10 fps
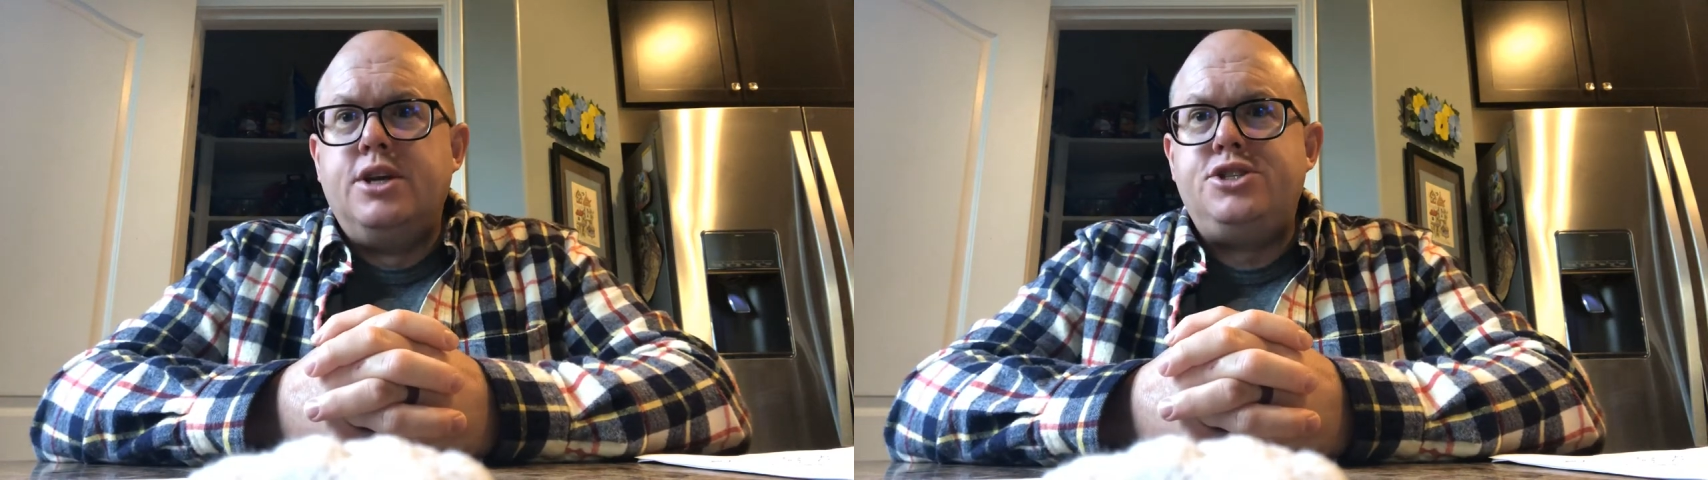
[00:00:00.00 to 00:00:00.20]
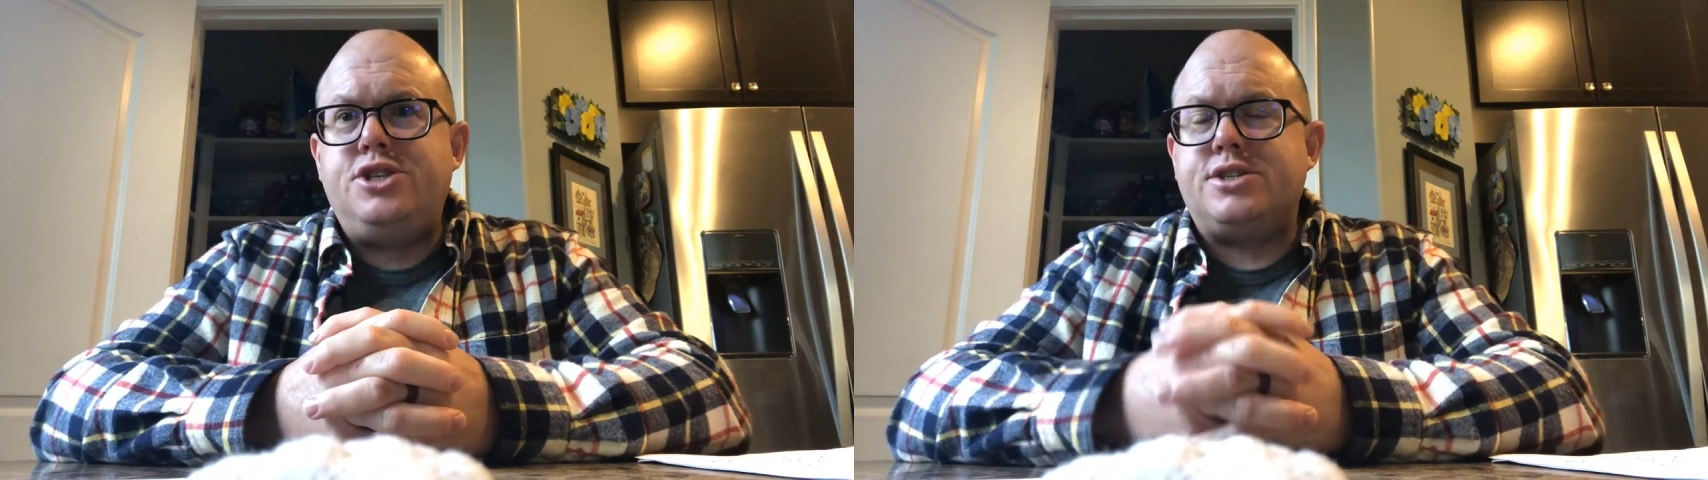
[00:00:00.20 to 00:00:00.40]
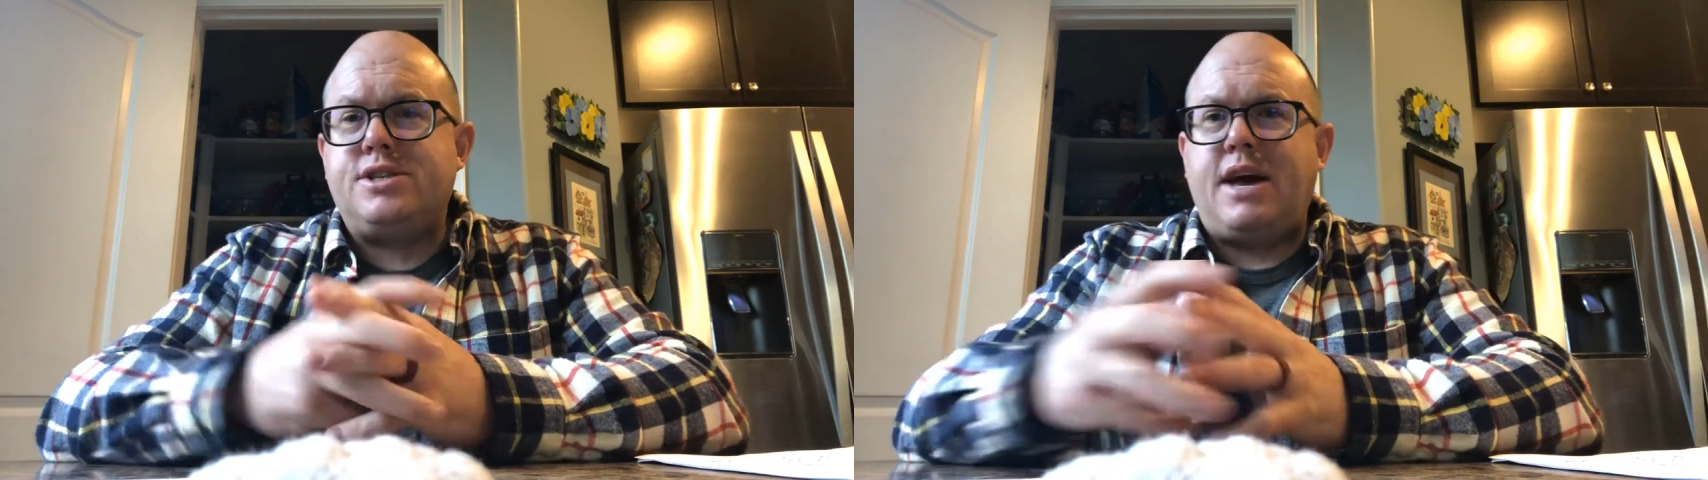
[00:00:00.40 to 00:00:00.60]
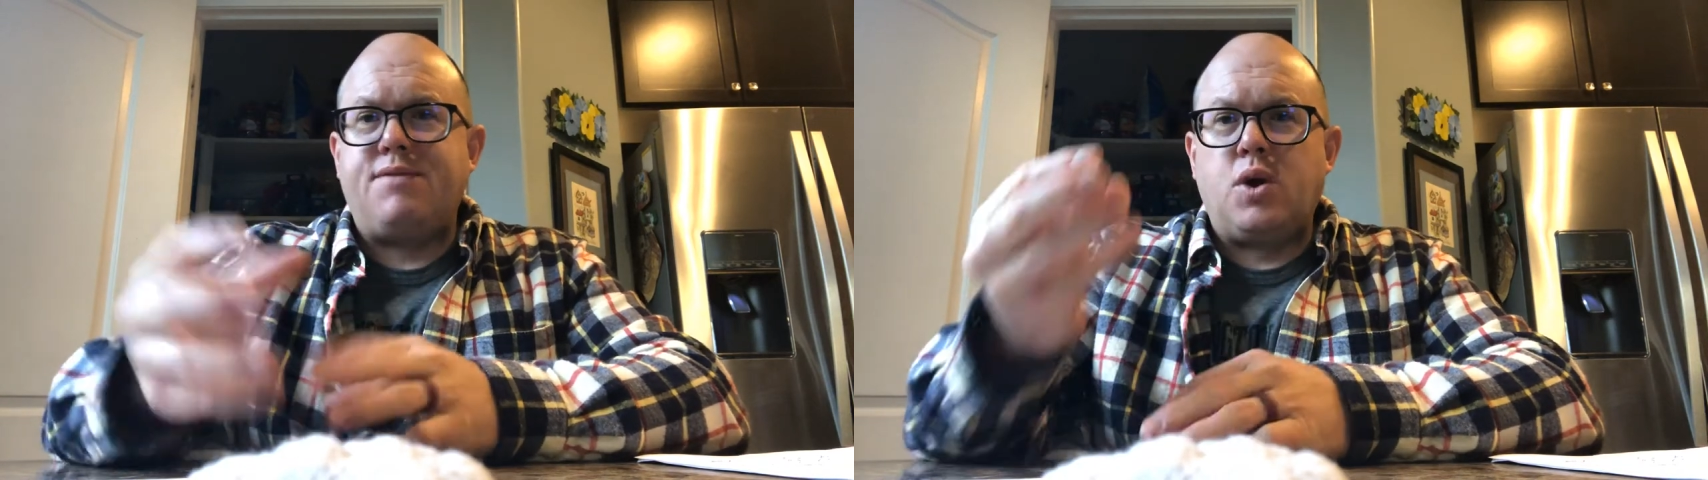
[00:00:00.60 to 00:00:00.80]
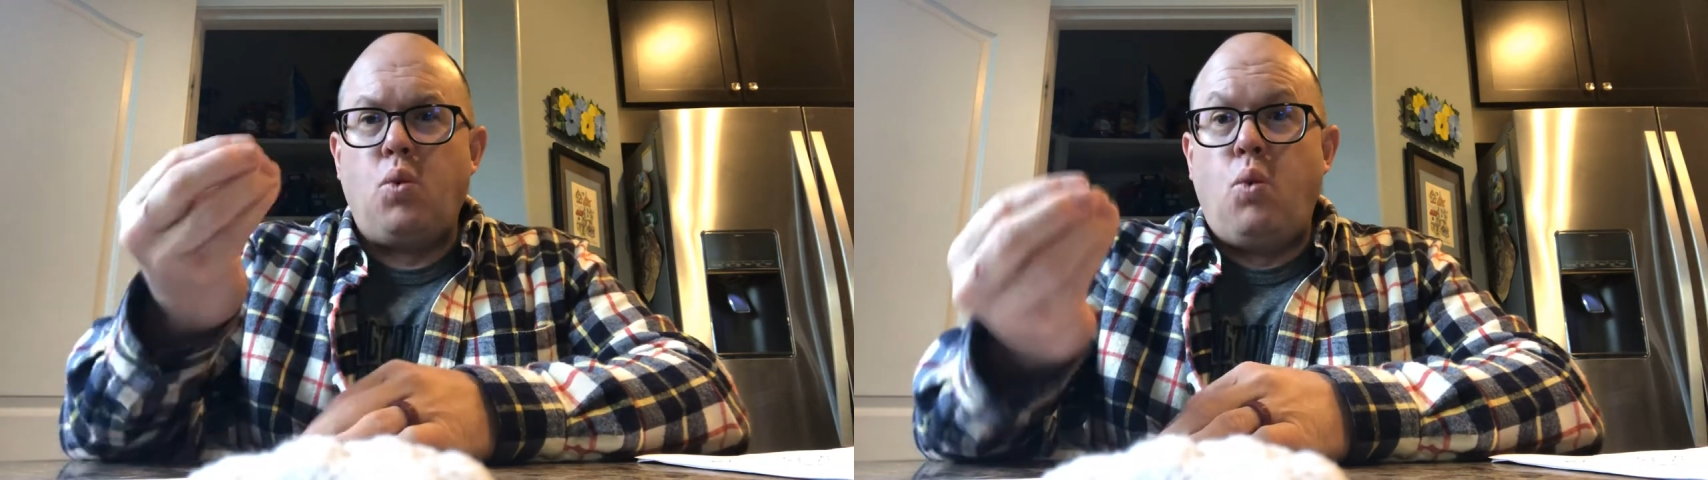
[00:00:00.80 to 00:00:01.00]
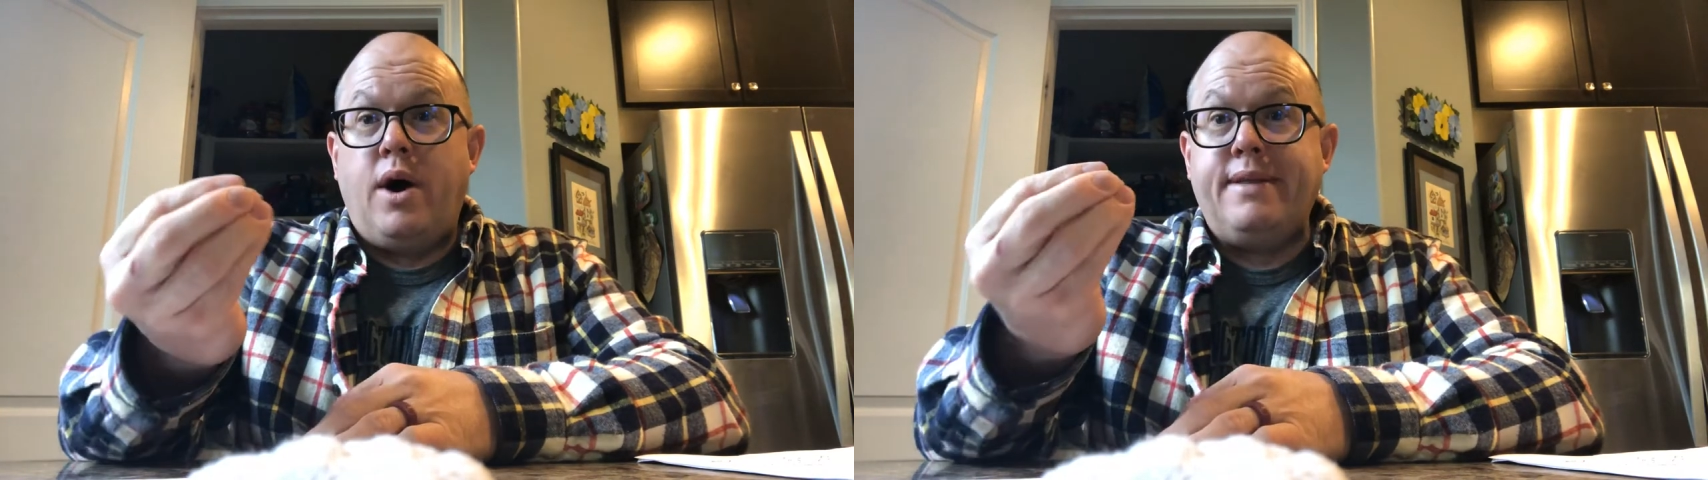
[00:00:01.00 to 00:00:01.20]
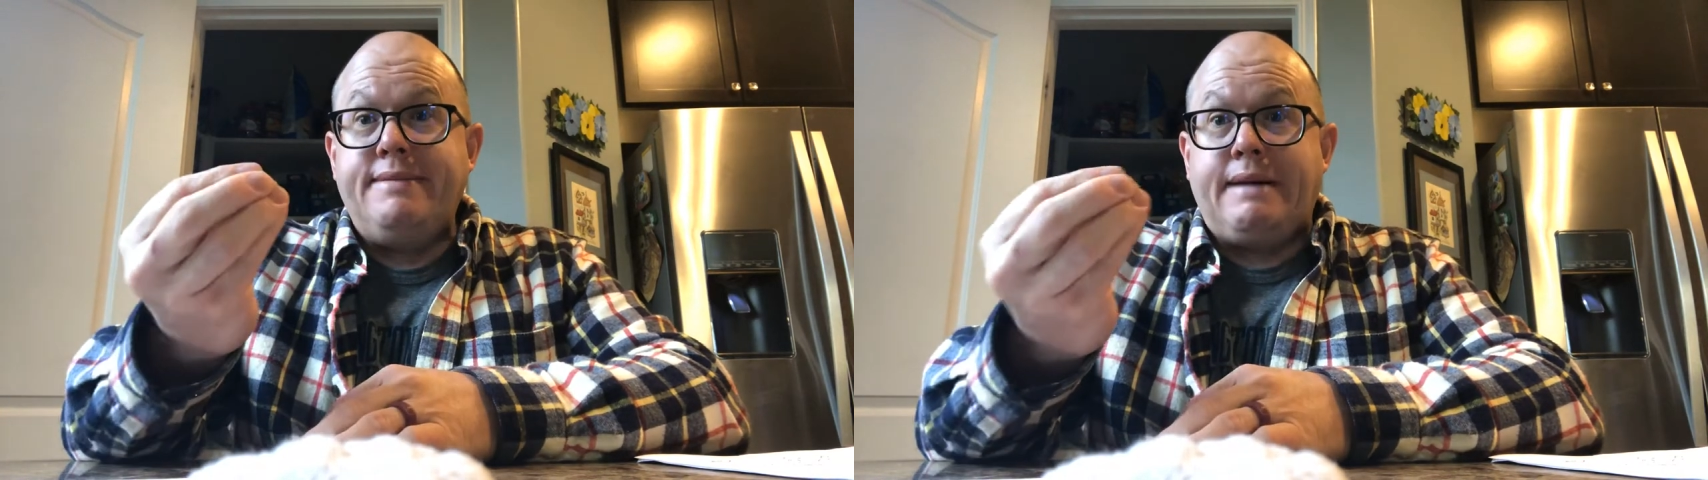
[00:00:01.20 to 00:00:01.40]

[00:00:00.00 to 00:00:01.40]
just having one